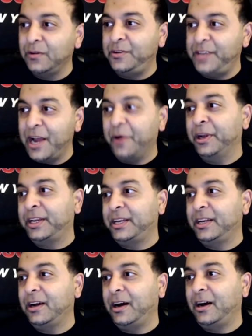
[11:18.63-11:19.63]

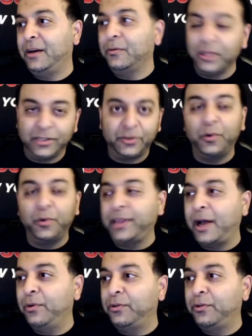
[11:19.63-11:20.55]
Derek, well, let's go with that one.